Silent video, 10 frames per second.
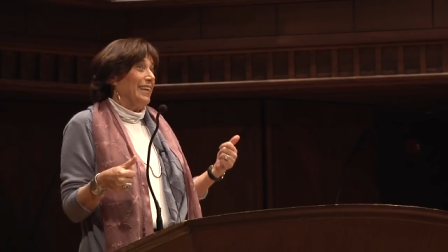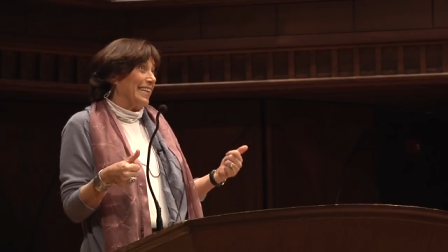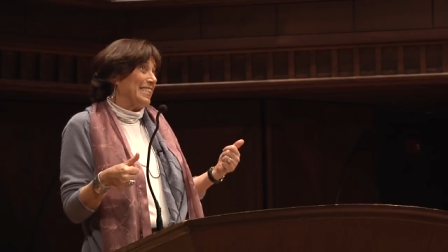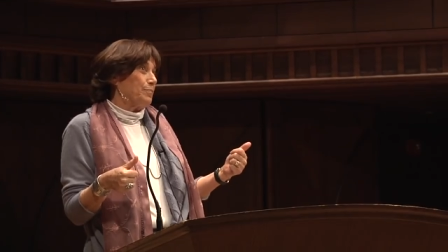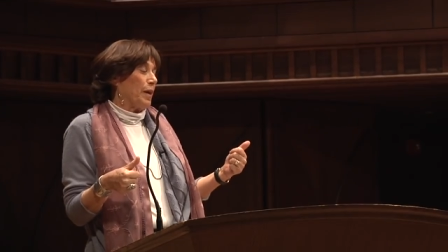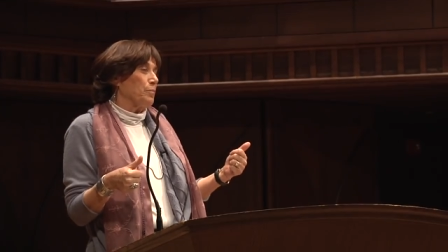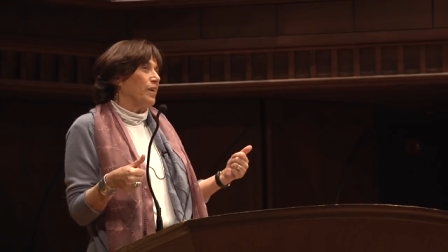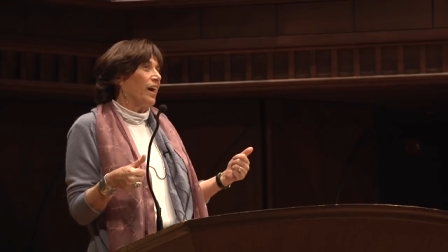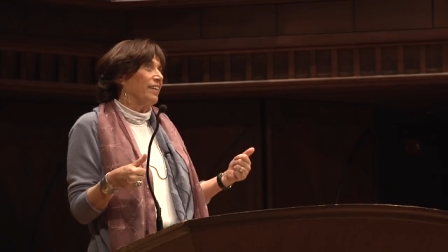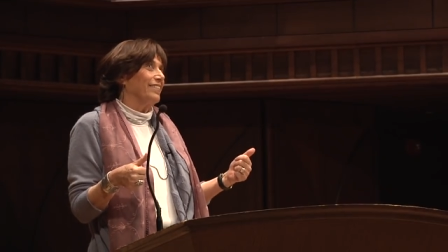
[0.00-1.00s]
It's September
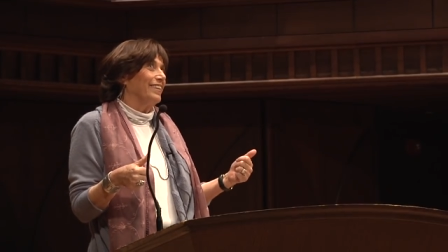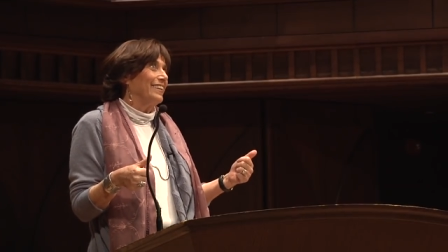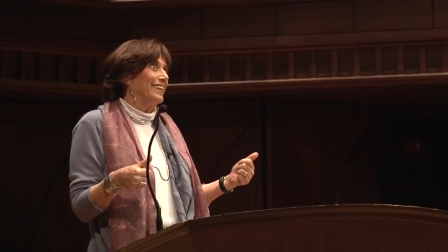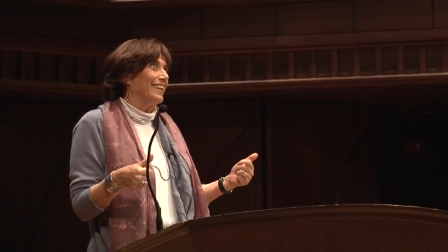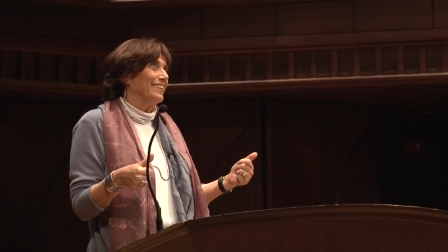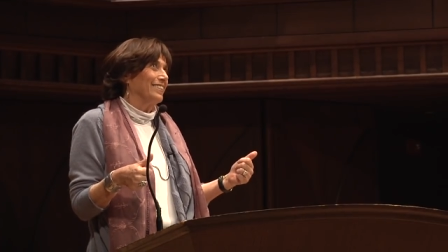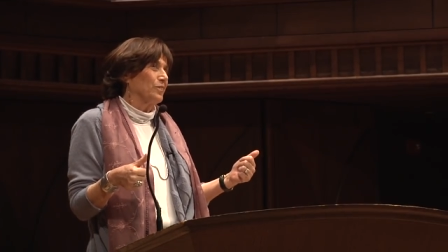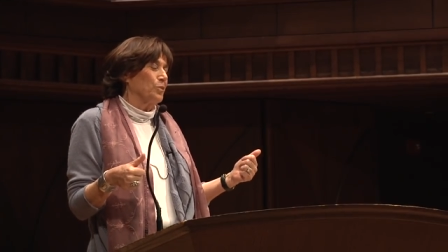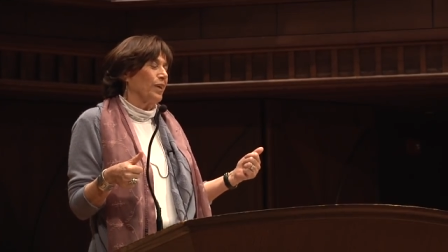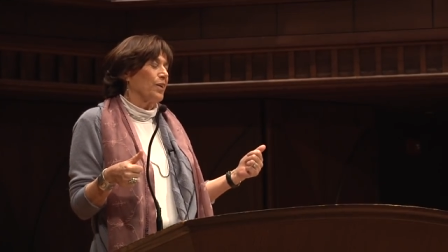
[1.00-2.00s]
9th, 19,
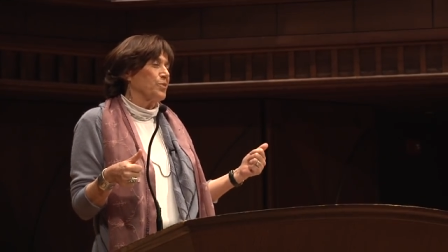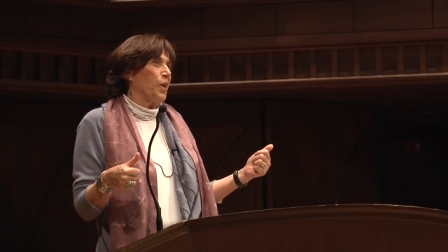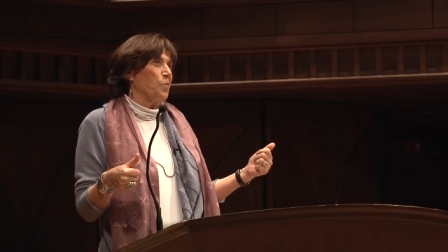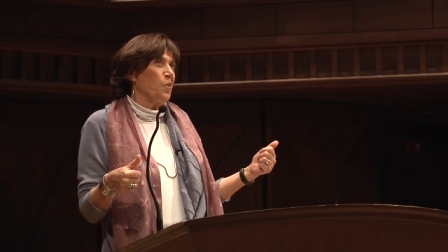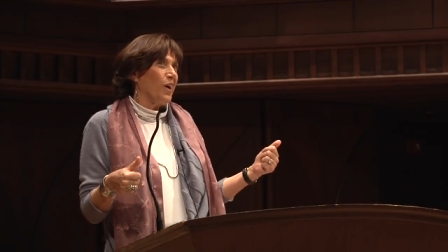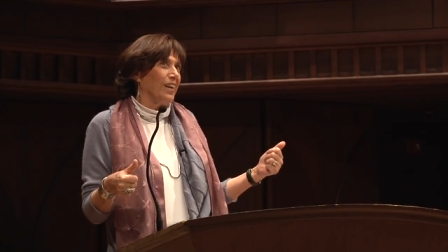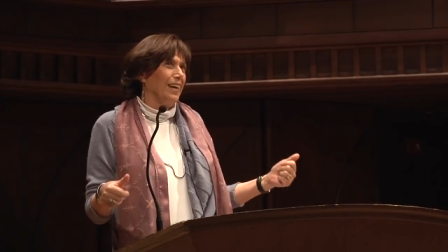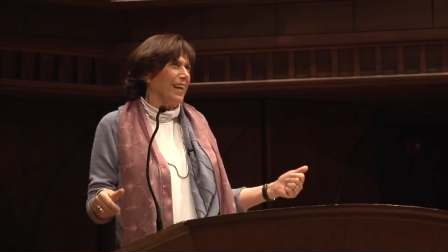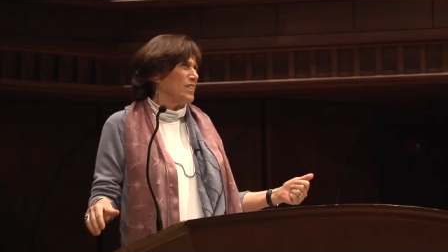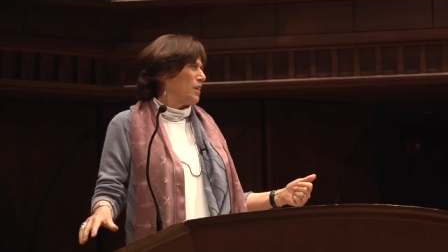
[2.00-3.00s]
2001.
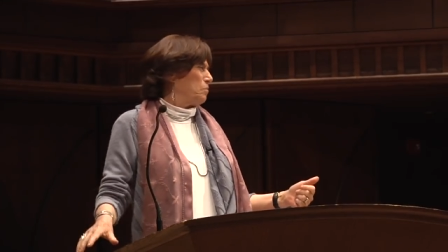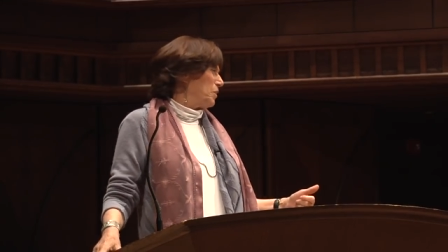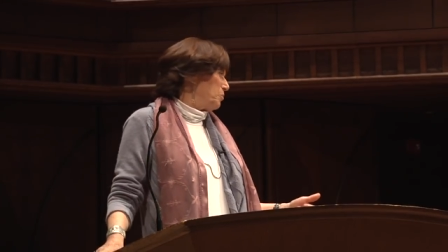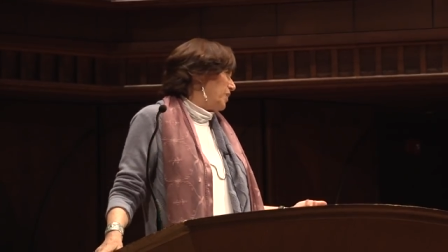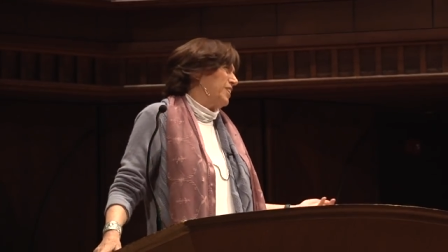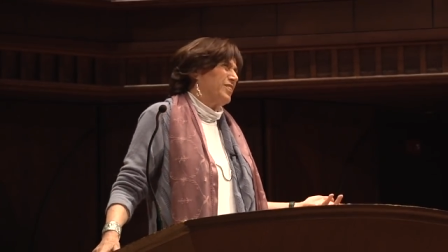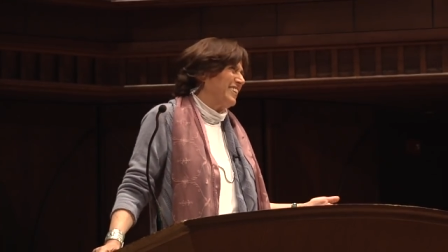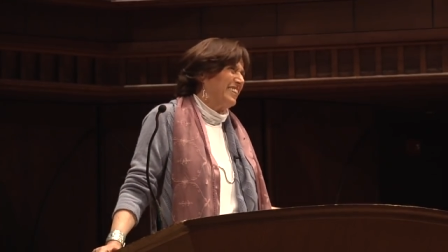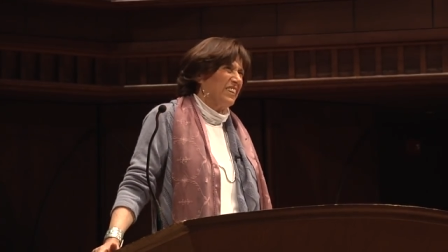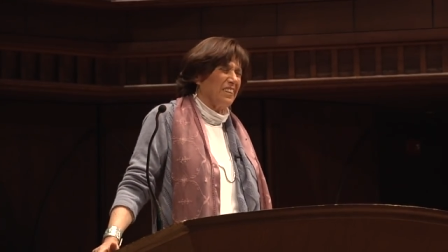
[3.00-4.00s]
And I said, what were the
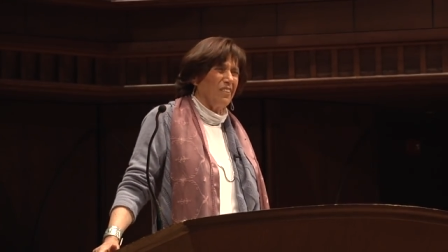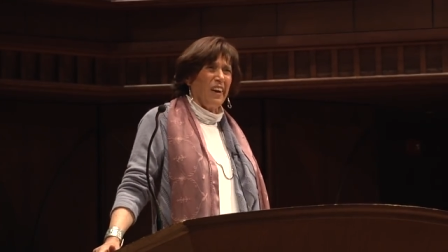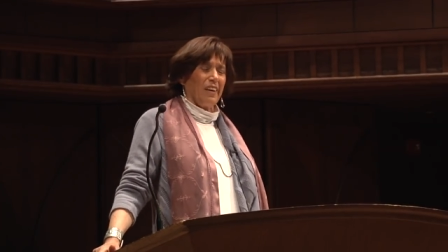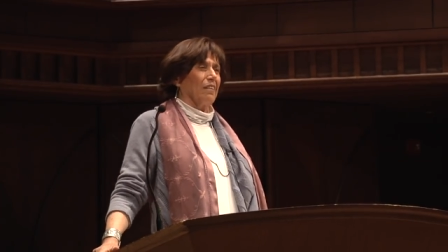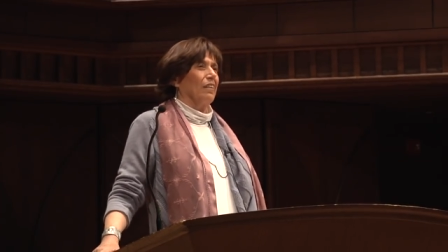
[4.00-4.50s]
secretaries crying?